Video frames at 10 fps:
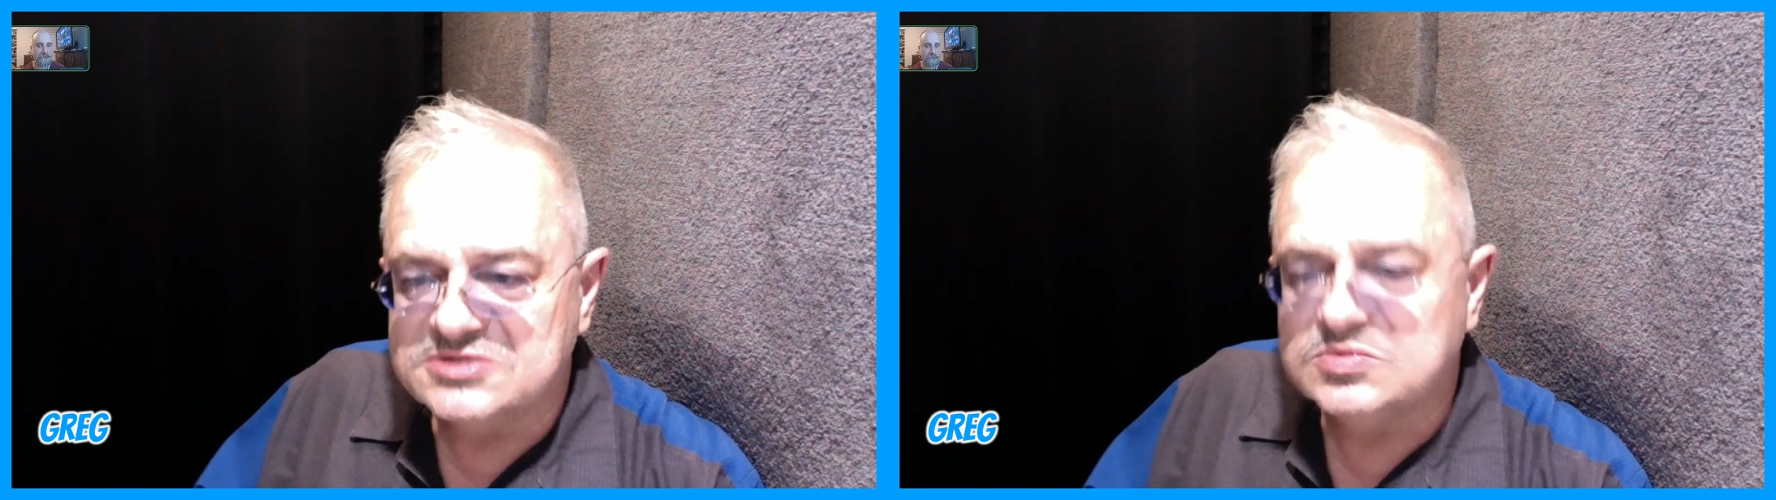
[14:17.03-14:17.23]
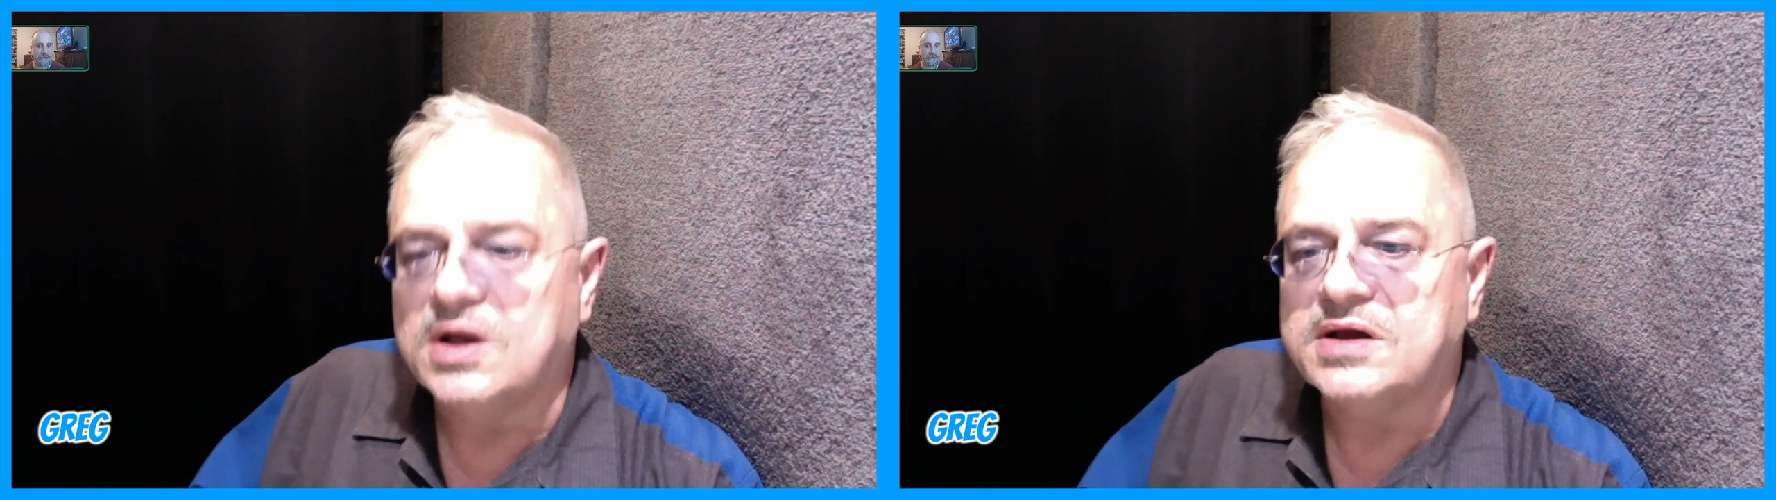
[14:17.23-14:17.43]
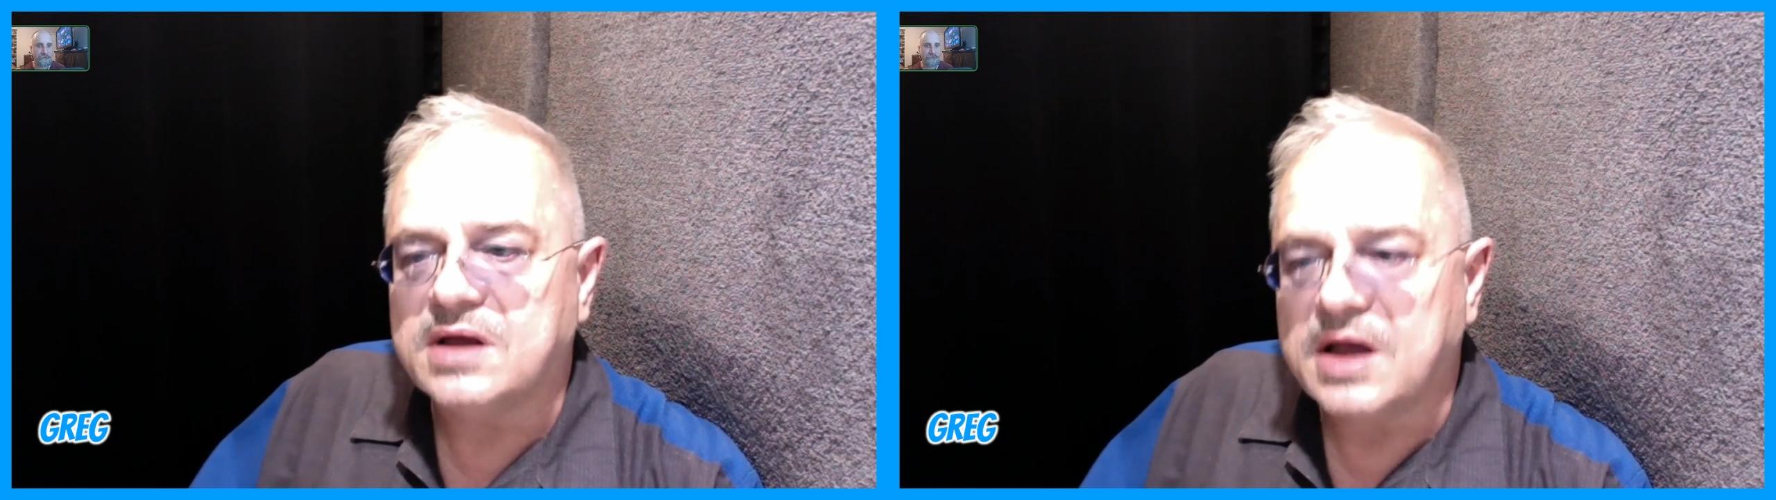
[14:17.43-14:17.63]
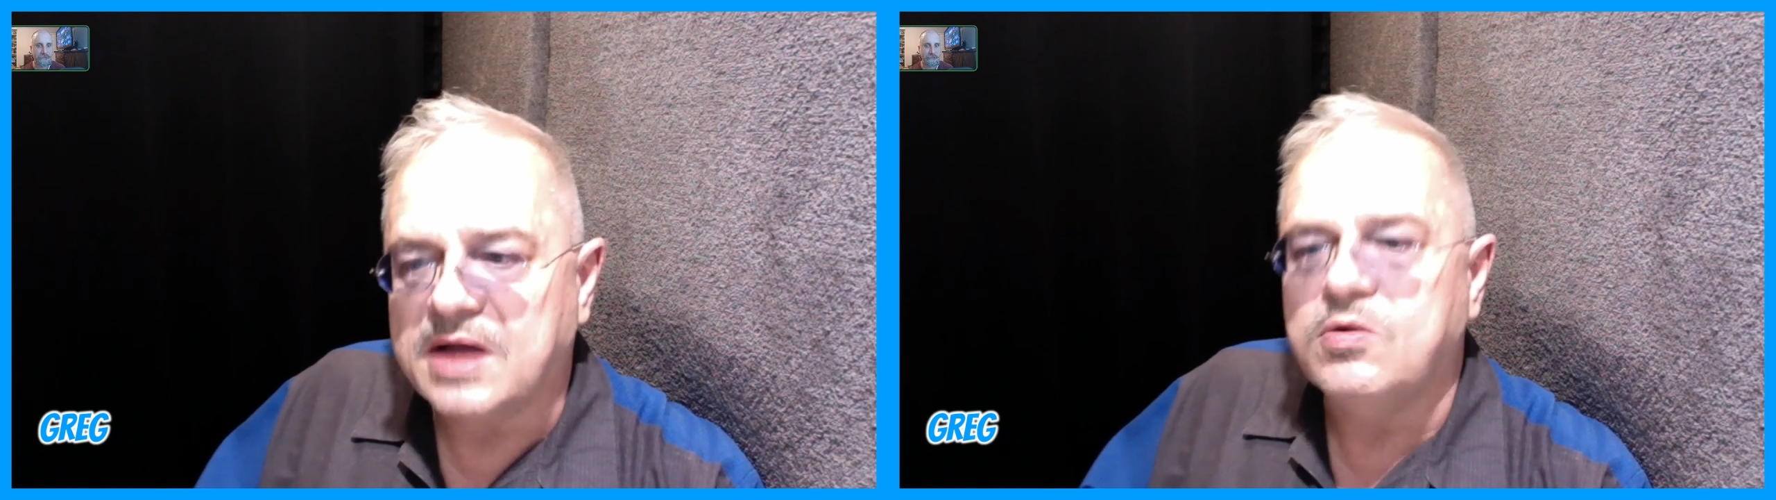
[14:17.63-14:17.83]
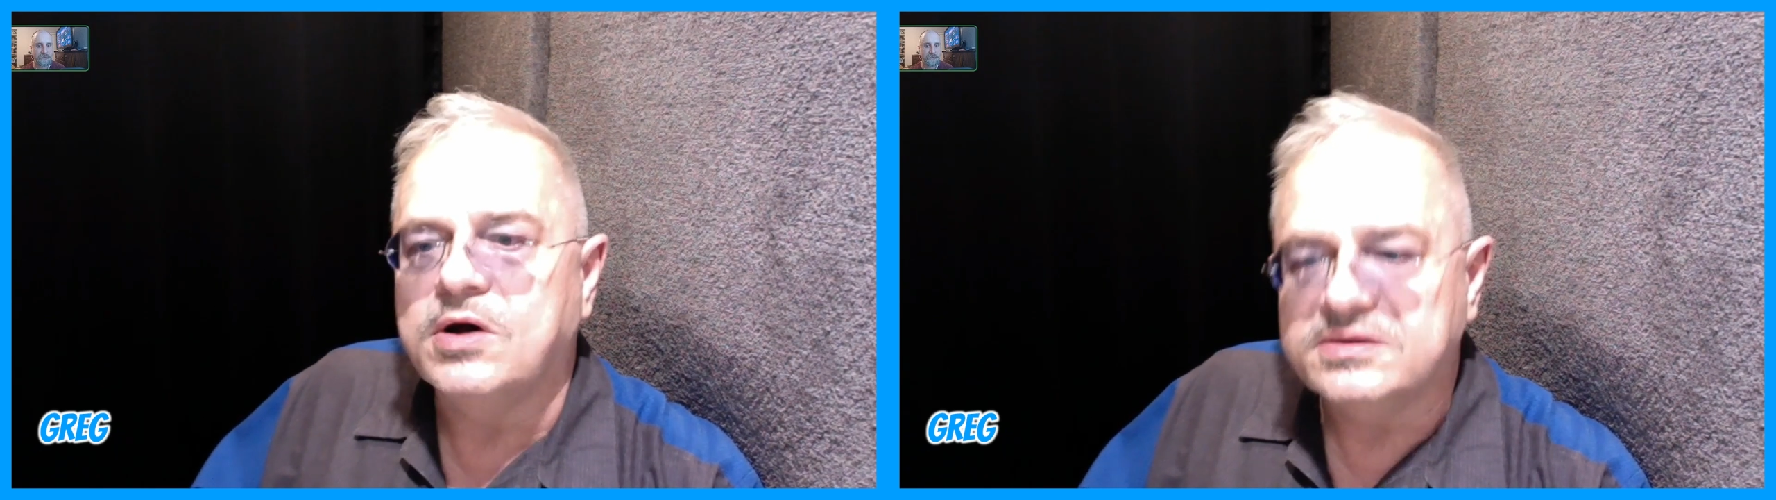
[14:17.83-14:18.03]
That is
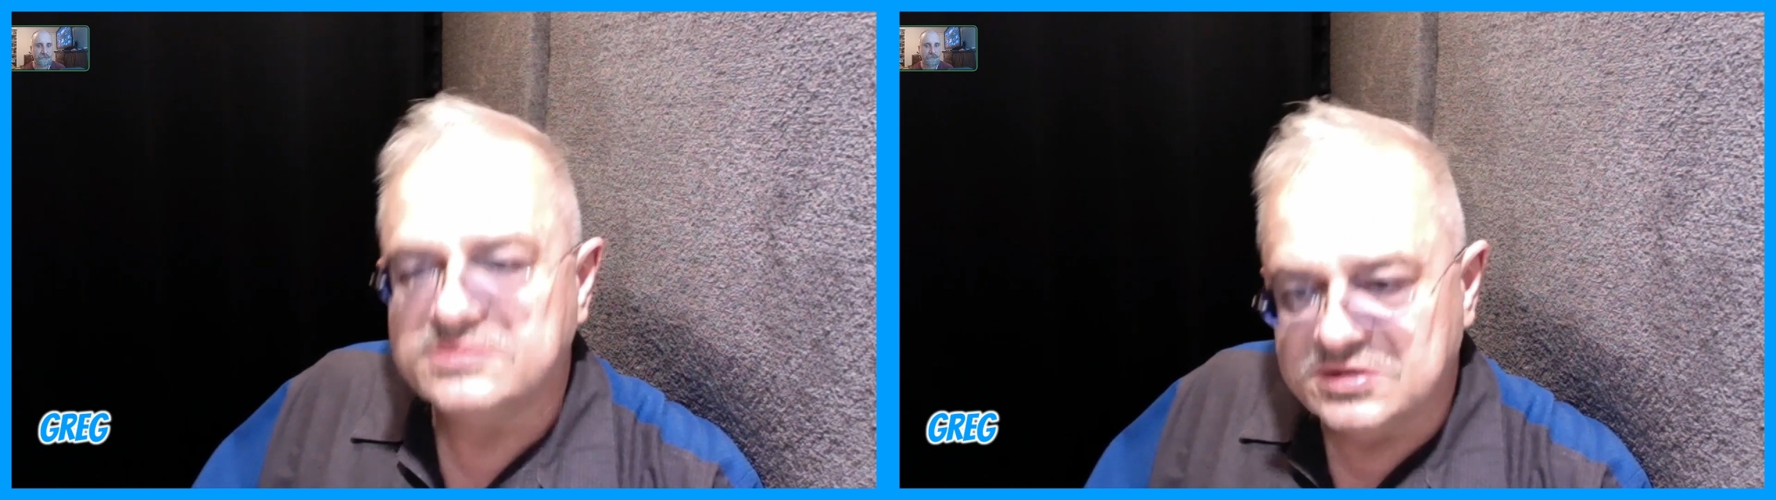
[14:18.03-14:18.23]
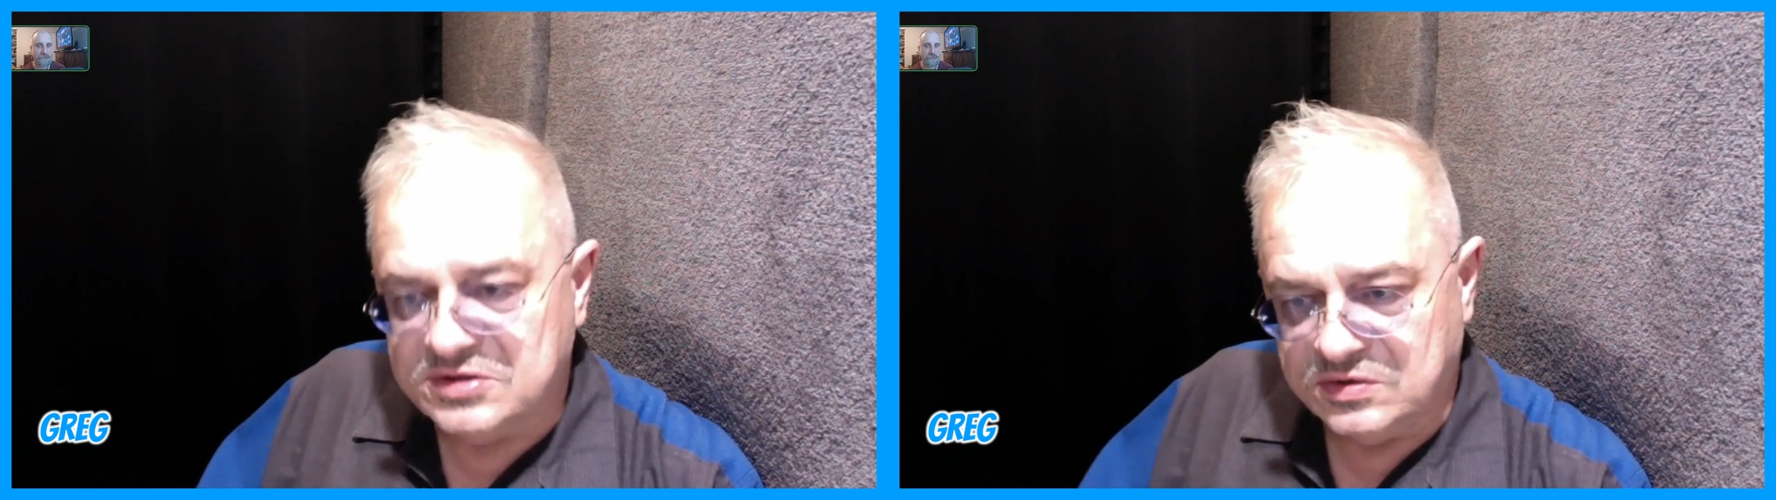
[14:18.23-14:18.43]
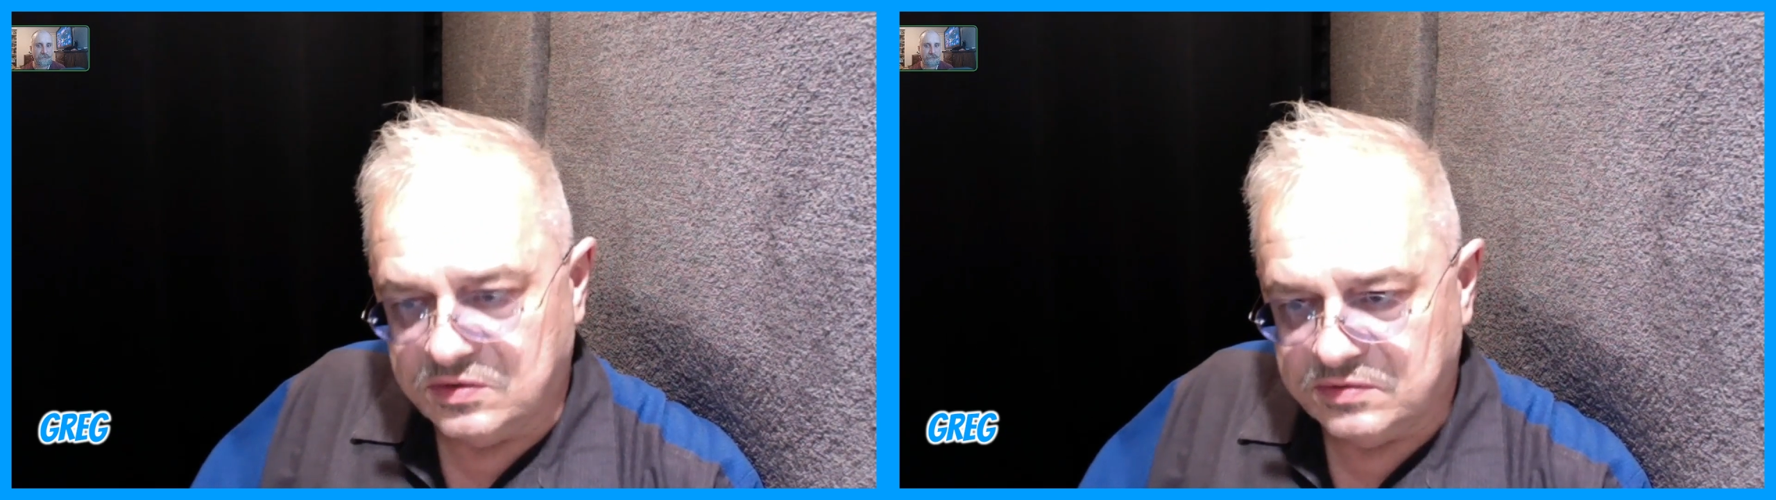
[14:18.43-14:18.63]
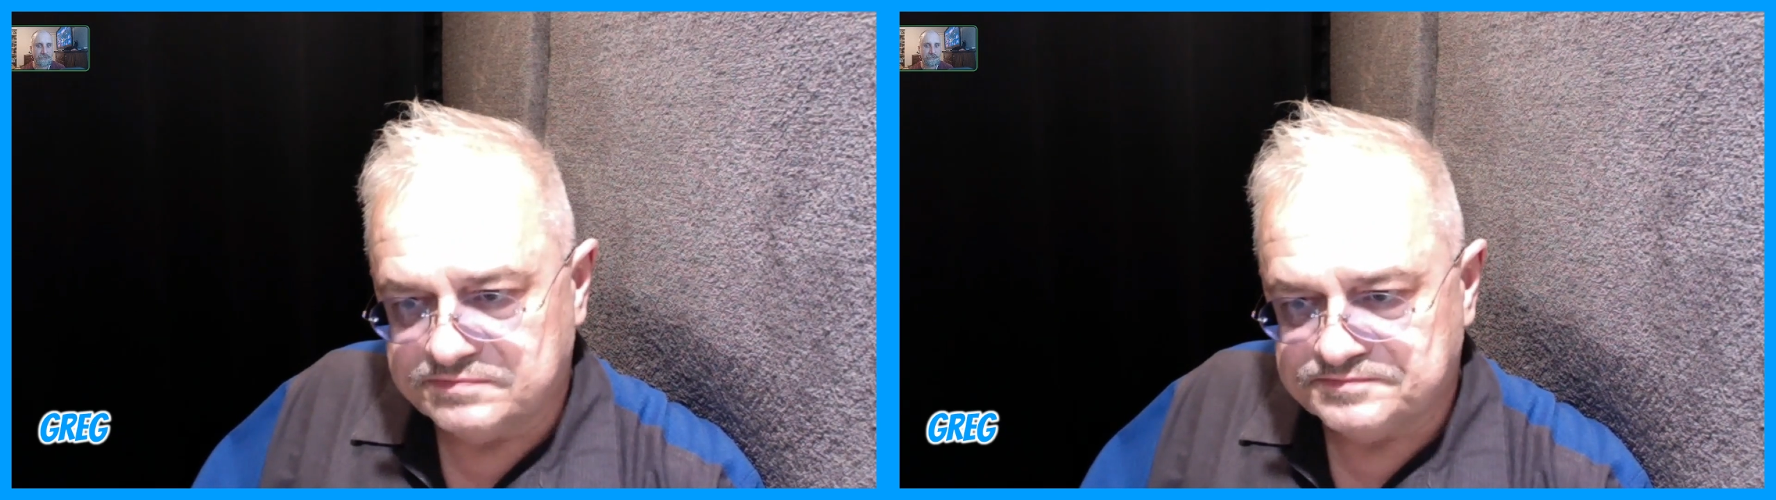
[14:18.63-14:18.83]
what I wanted.